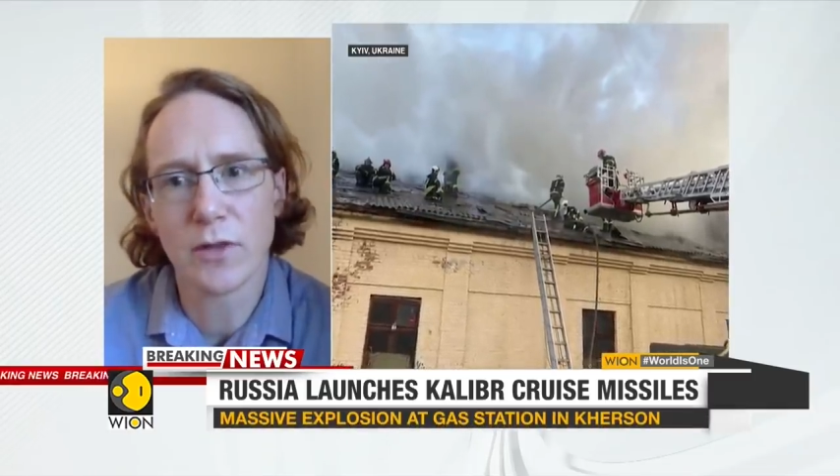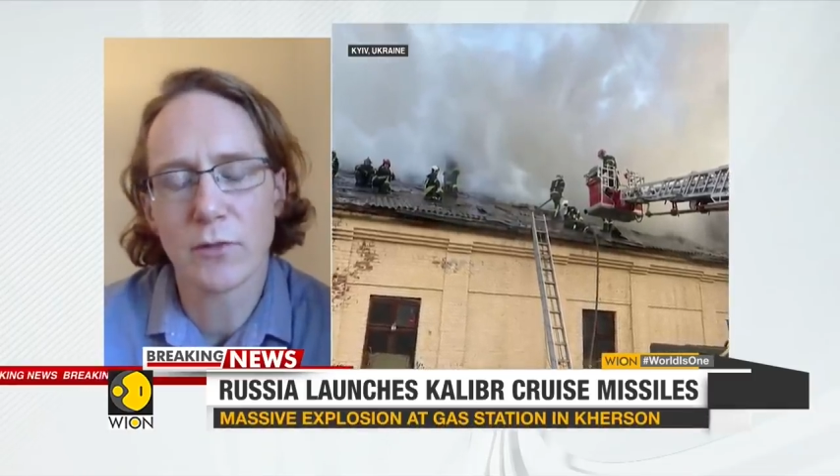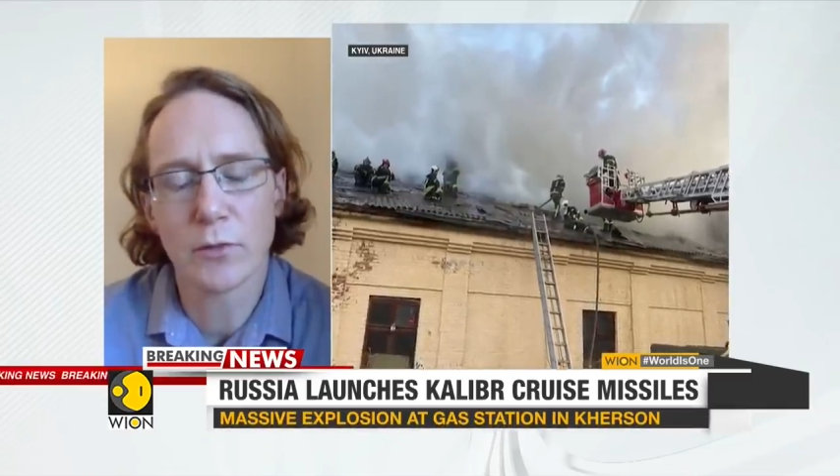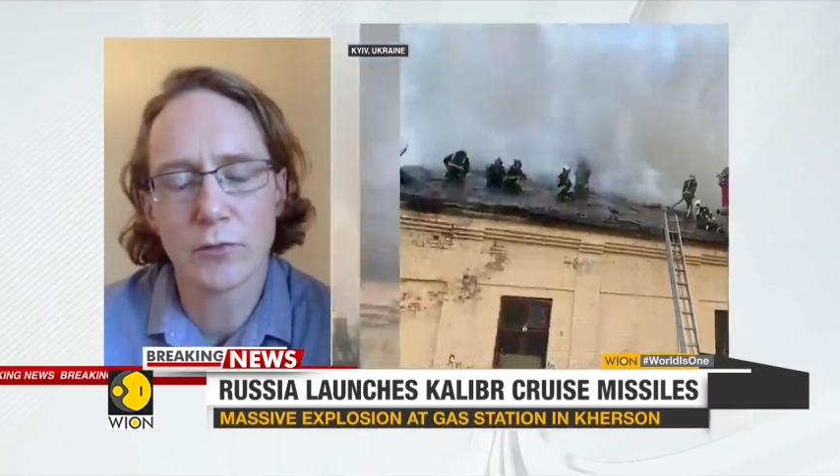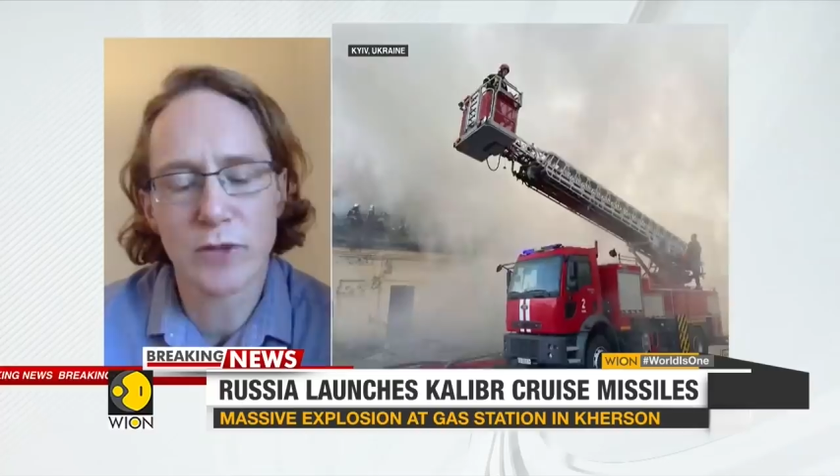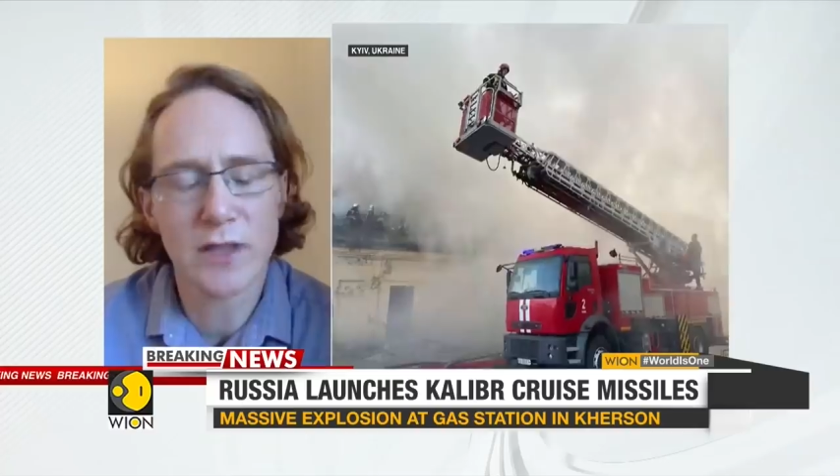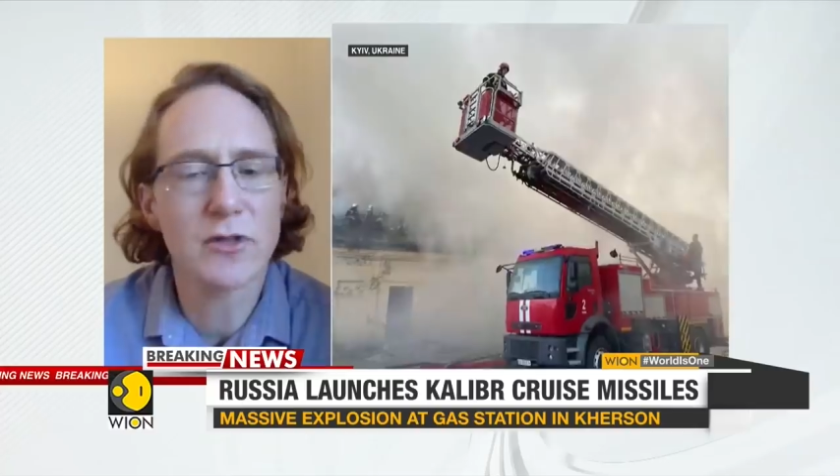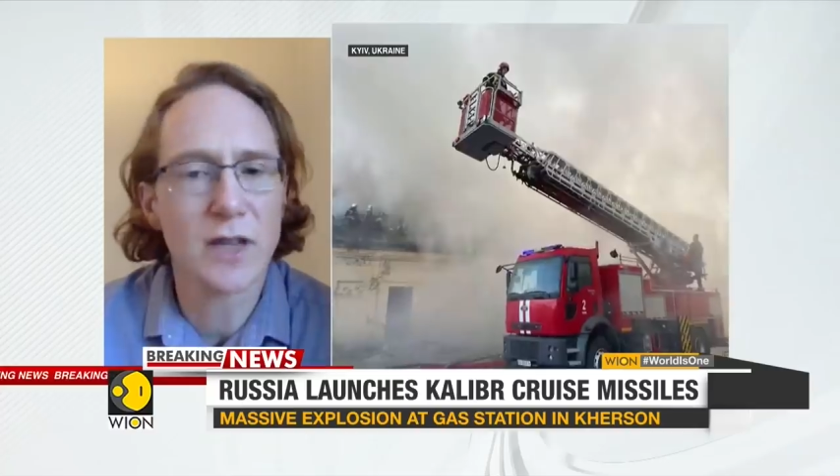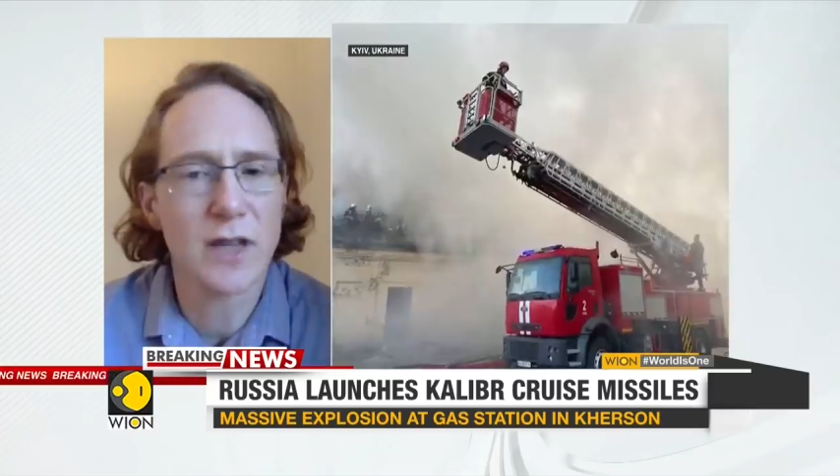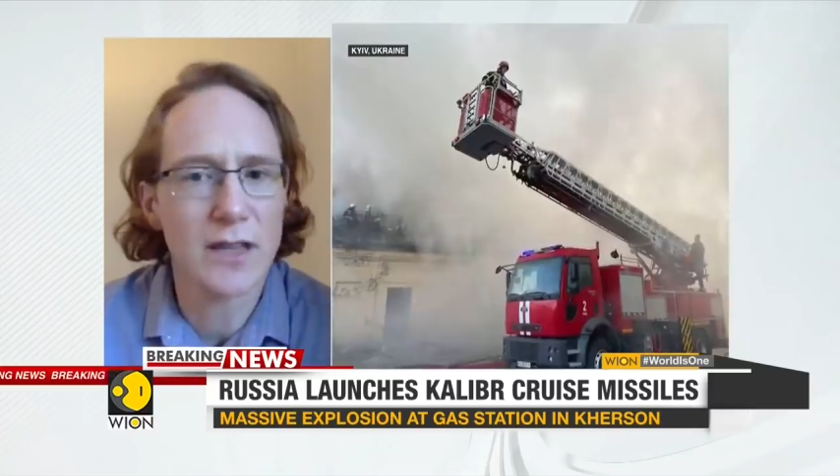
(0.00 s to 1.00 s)
if it will really
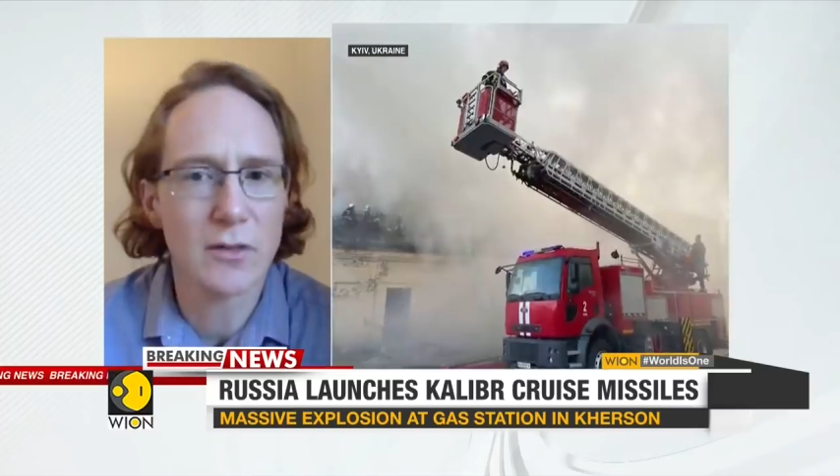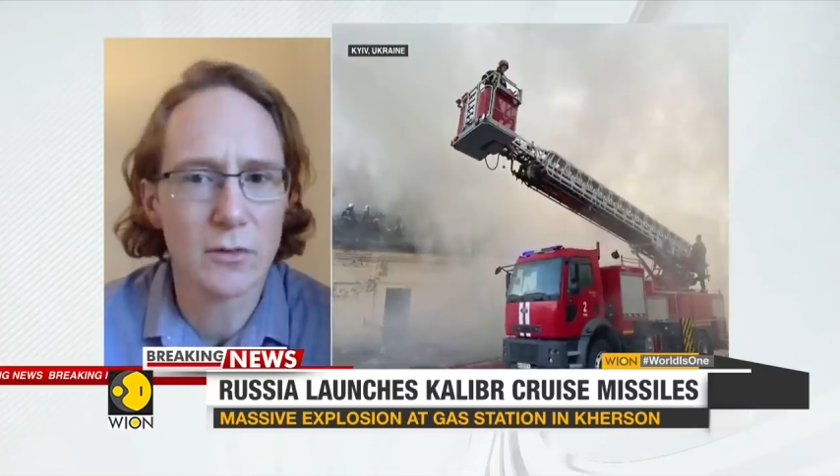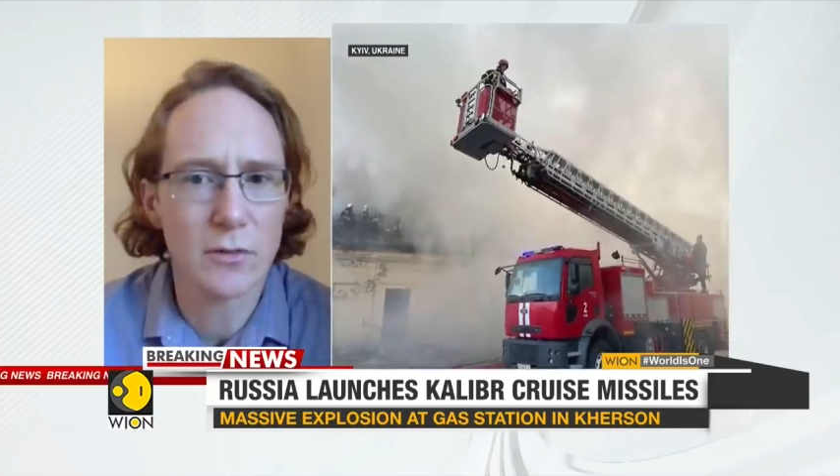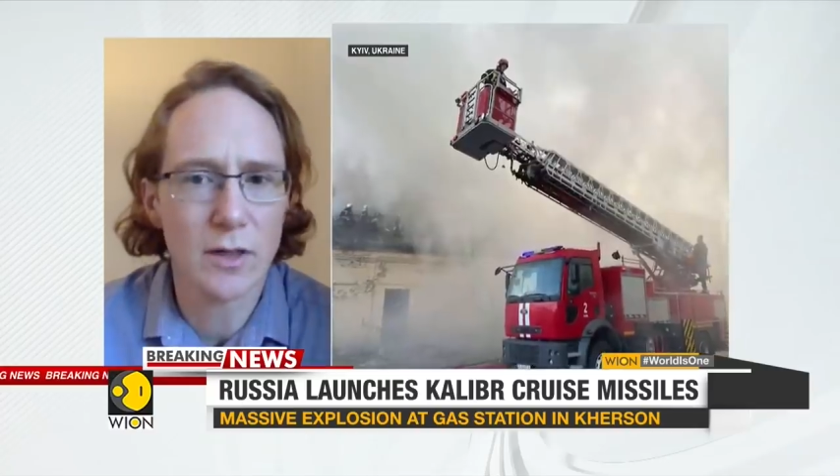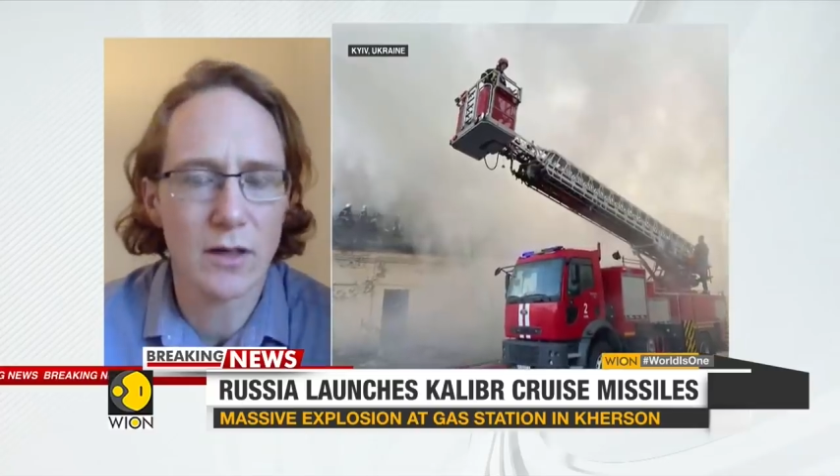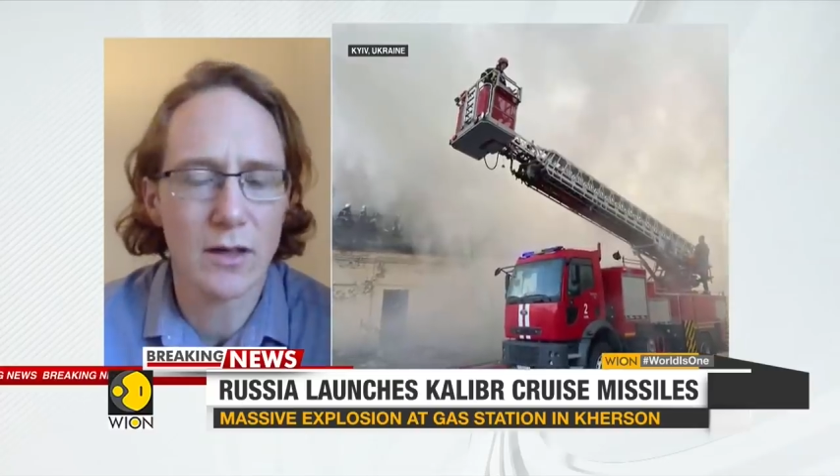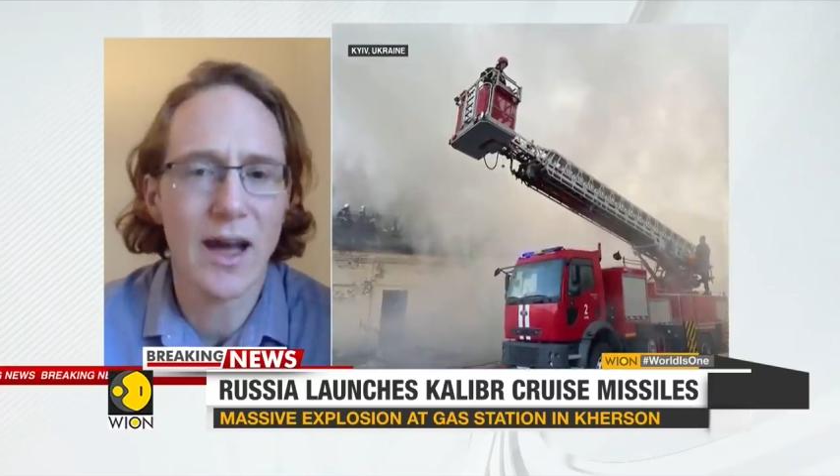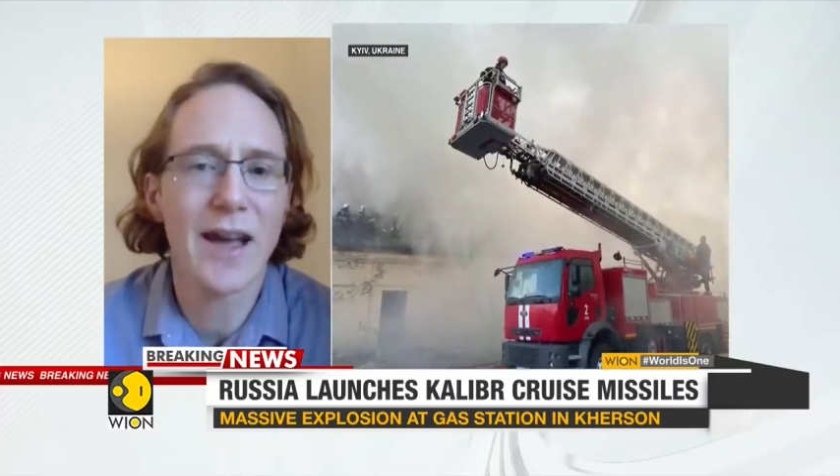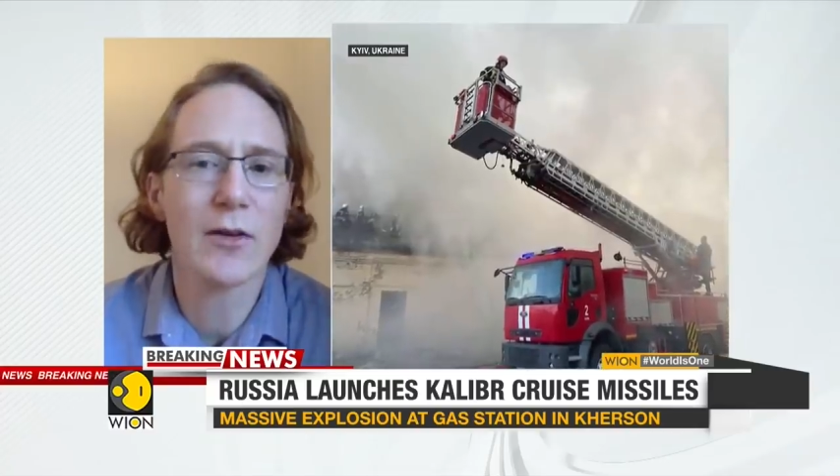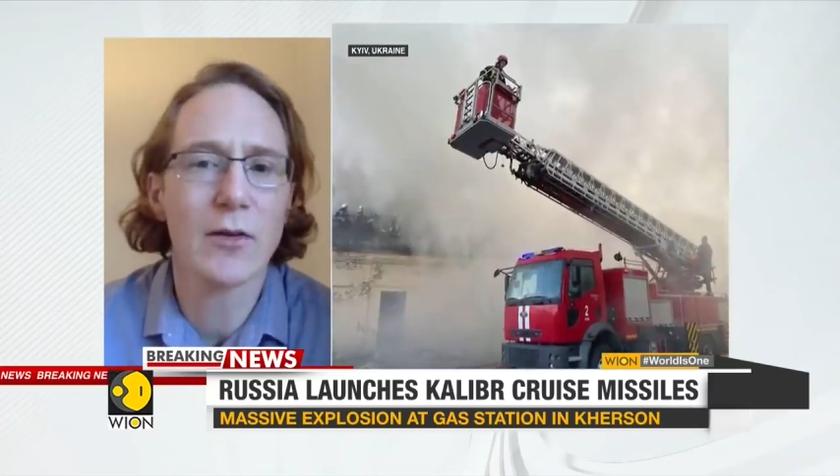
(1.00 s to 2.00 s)
try to uh,
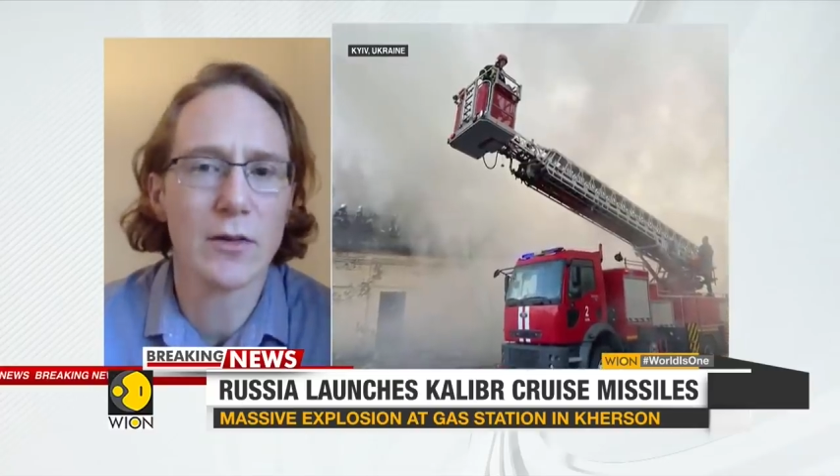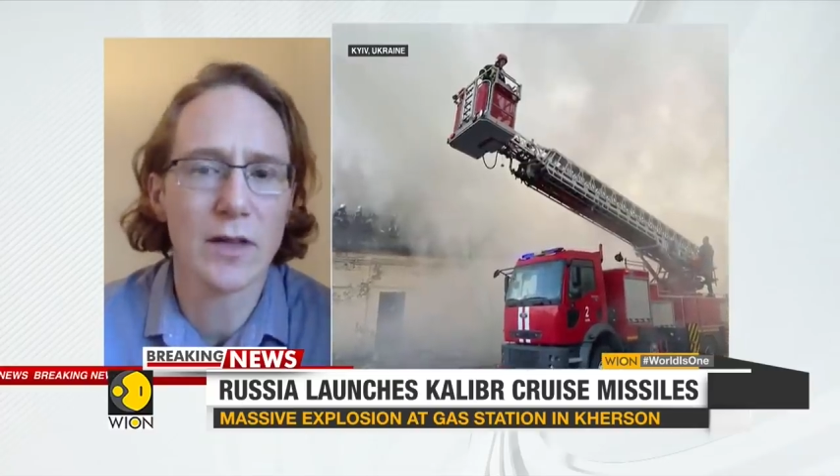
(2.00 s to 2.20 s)
hang on.